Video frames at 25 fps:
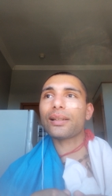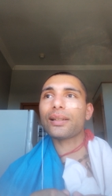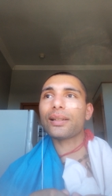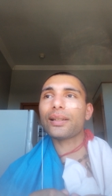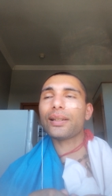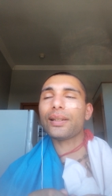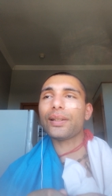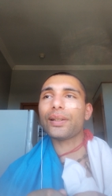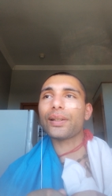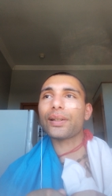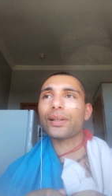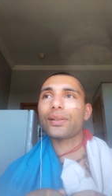
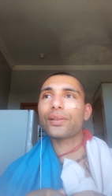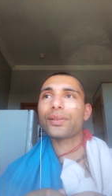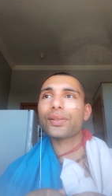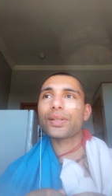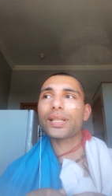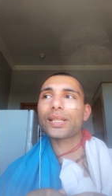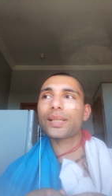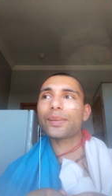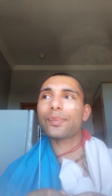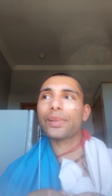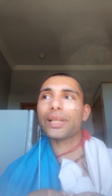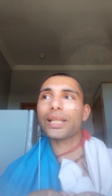you know
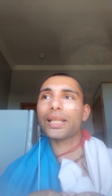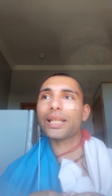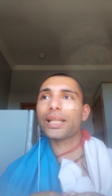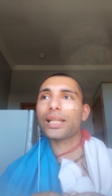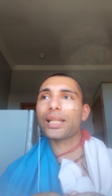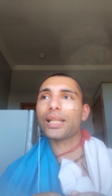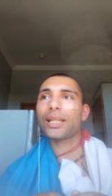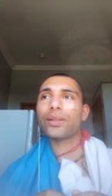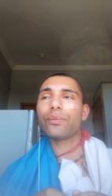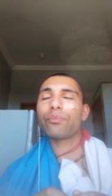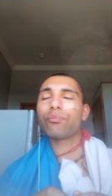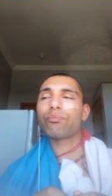just
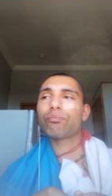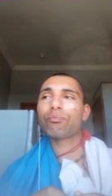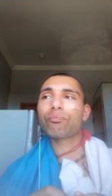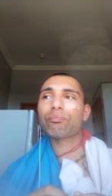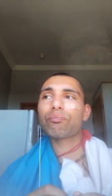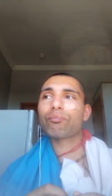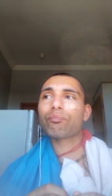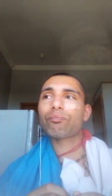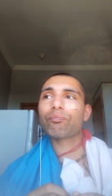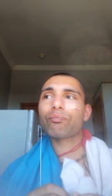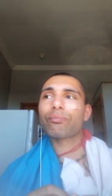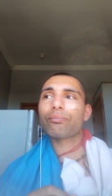be
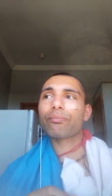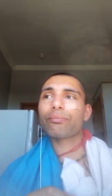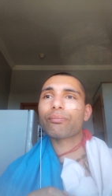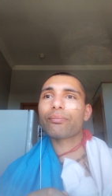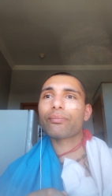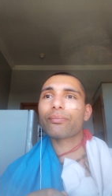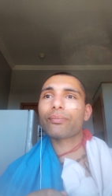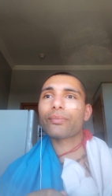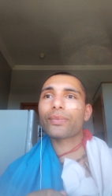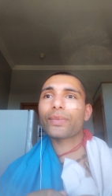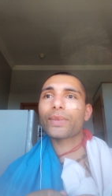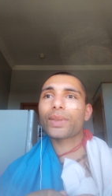
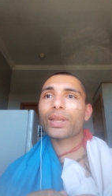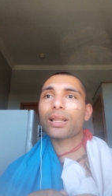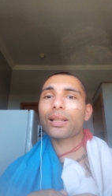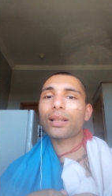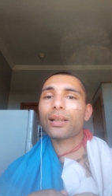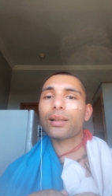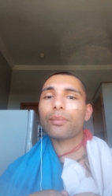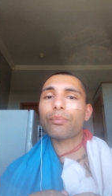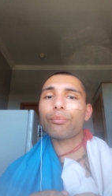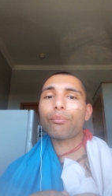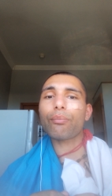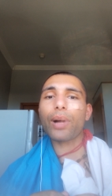
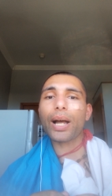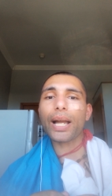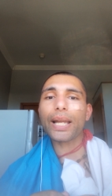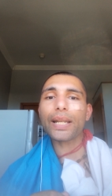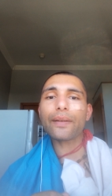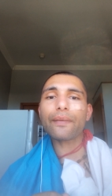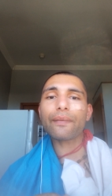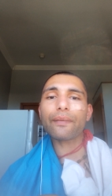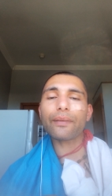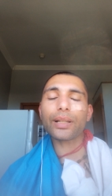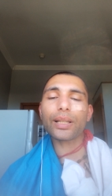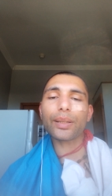
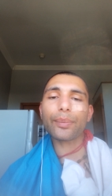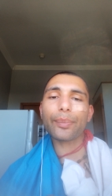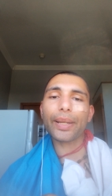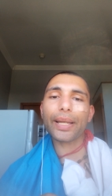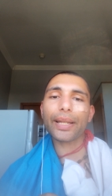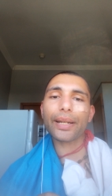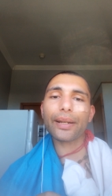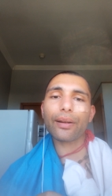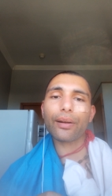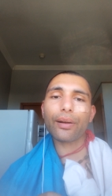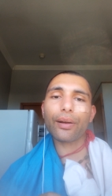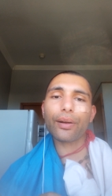mindful about
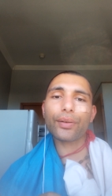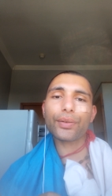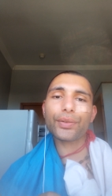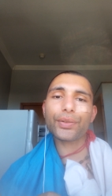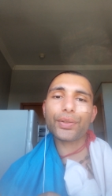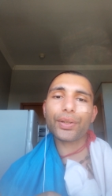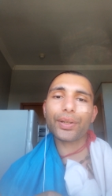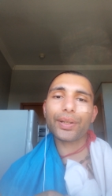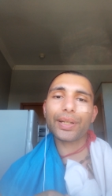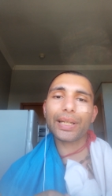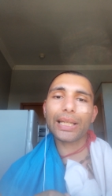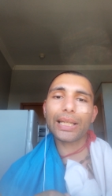our own
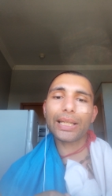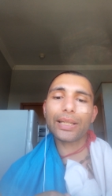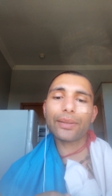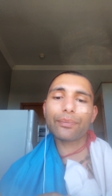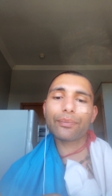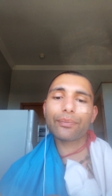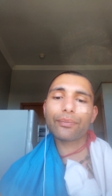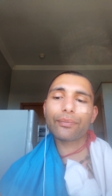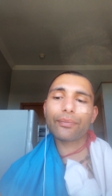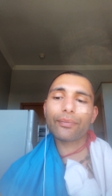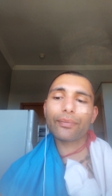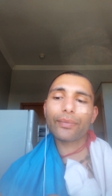journey
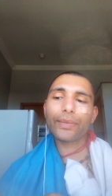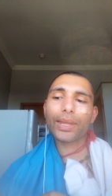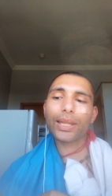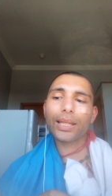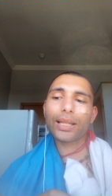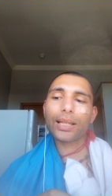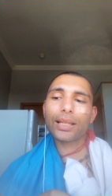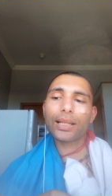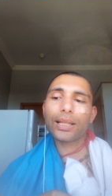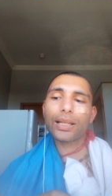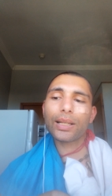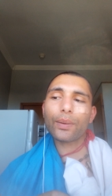
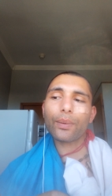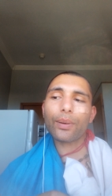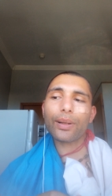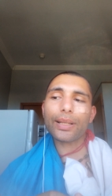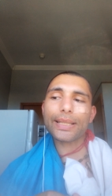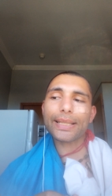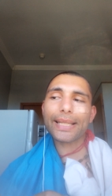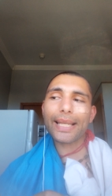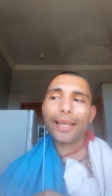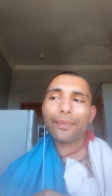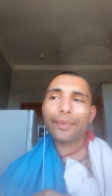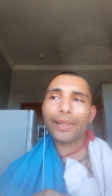
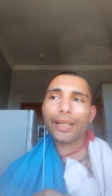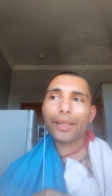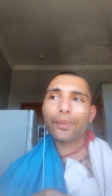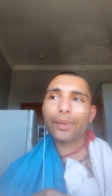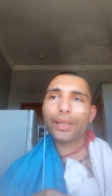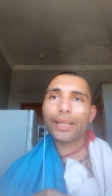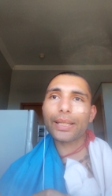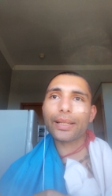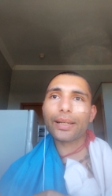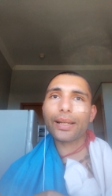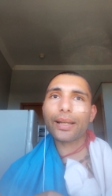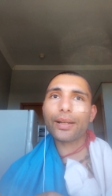what's happening
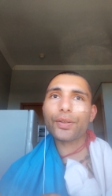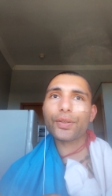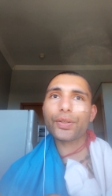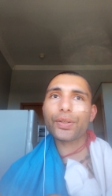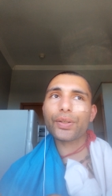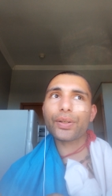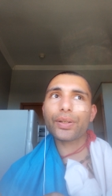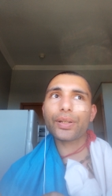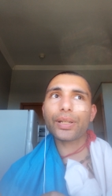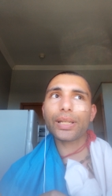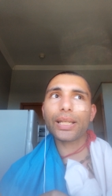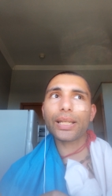within our
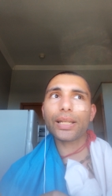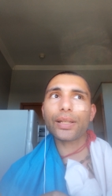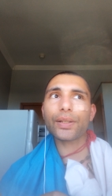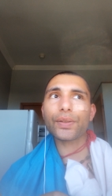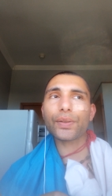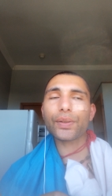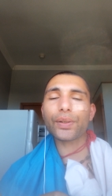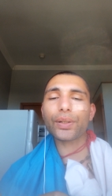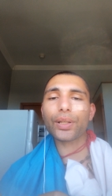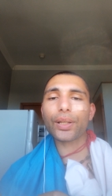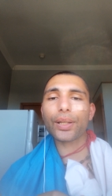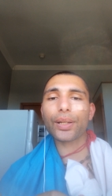journey and do
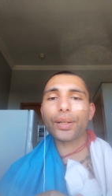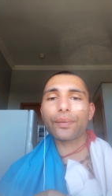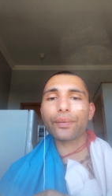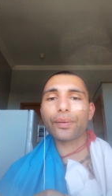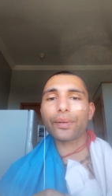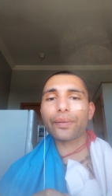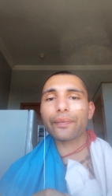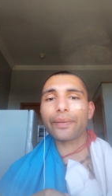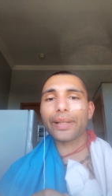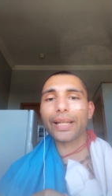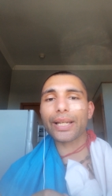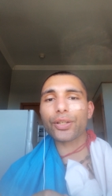a lot of
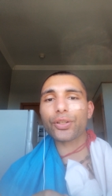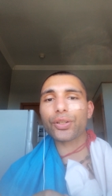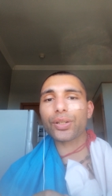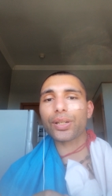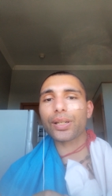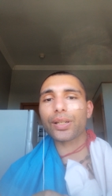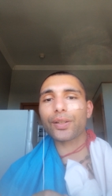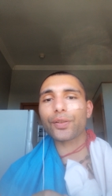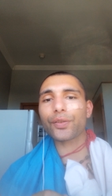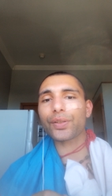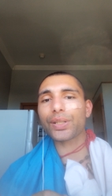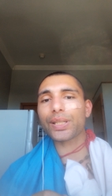reflection
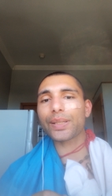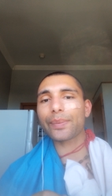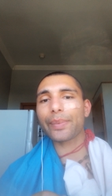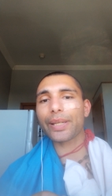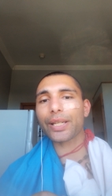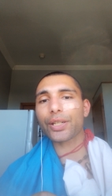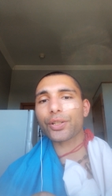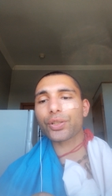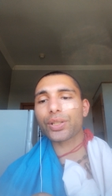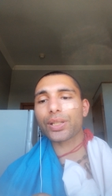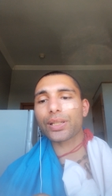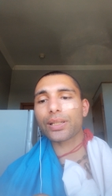and
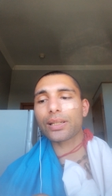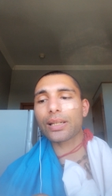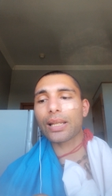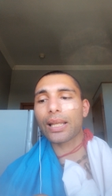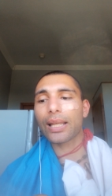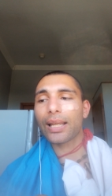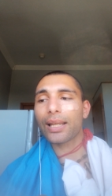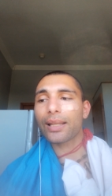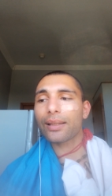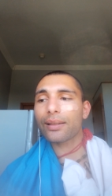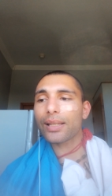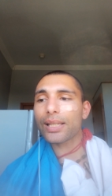introspection
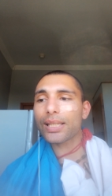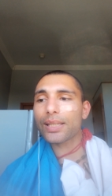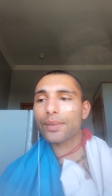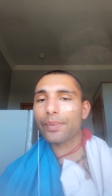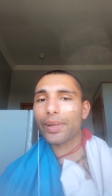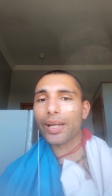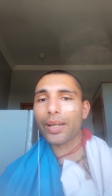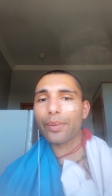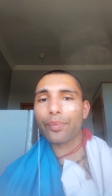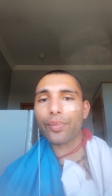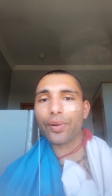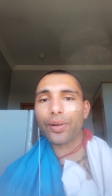that's
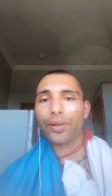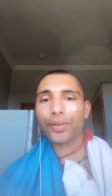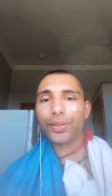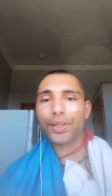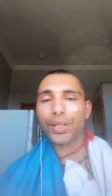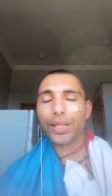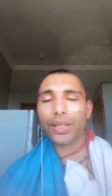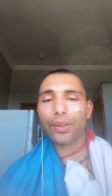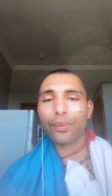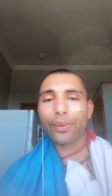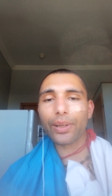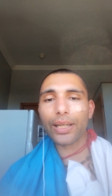my approach
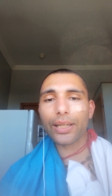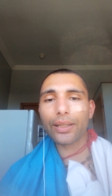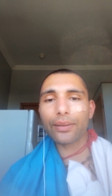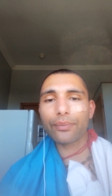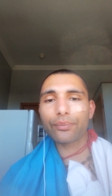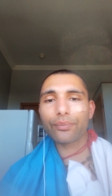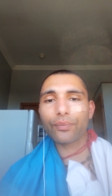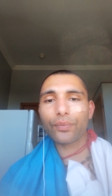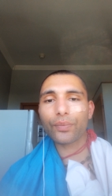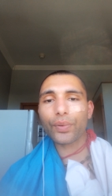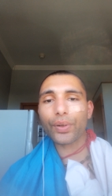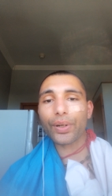anyway
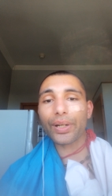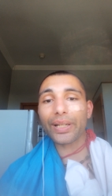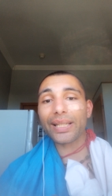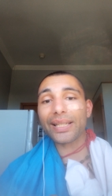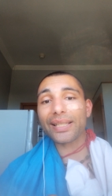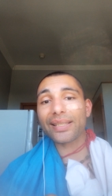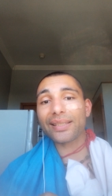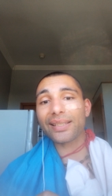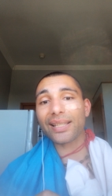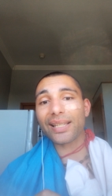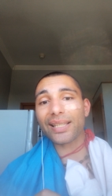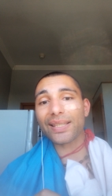or at
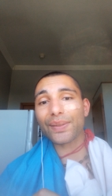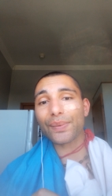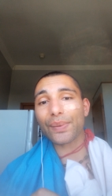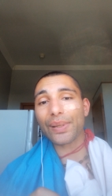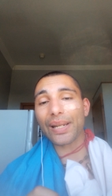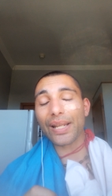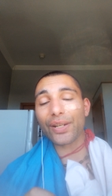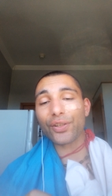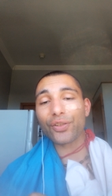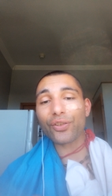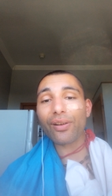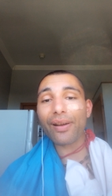least that's what i
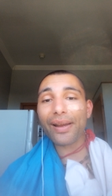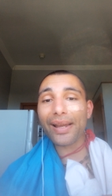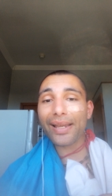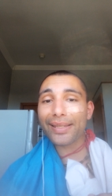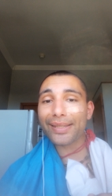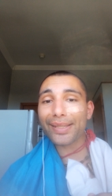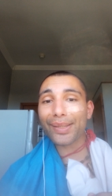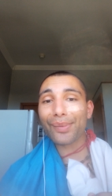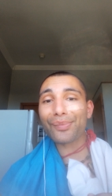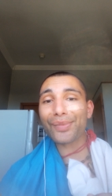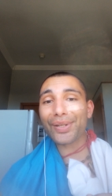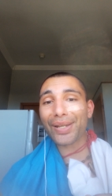try
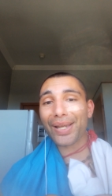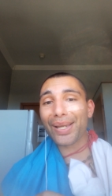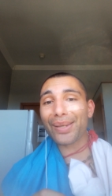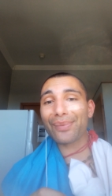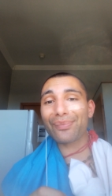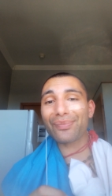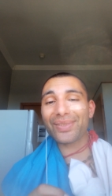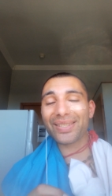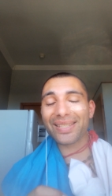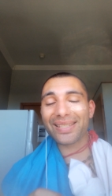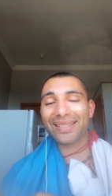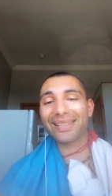
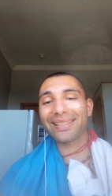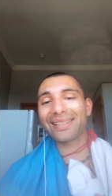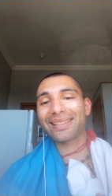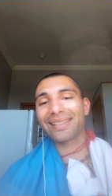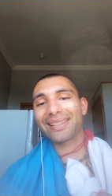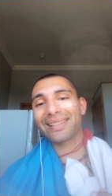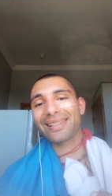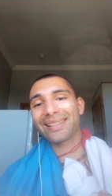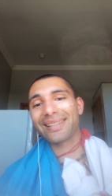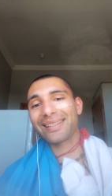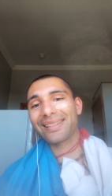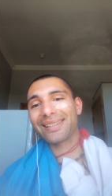sometimes
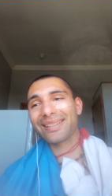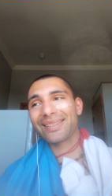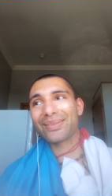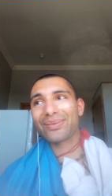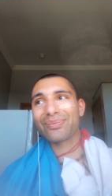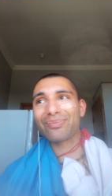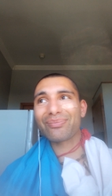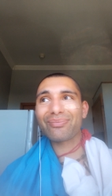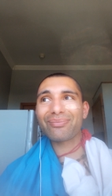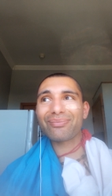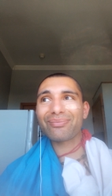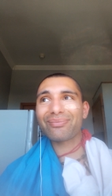
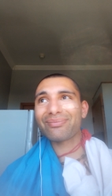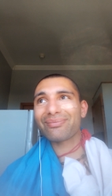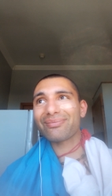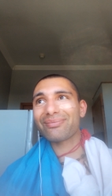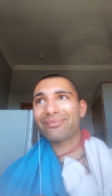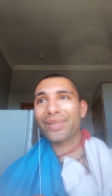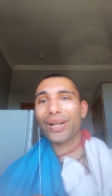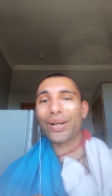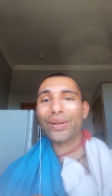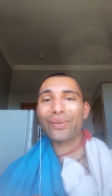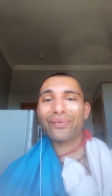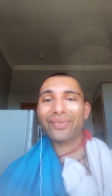
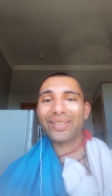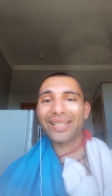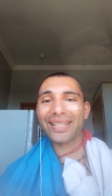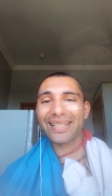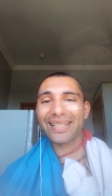hopefully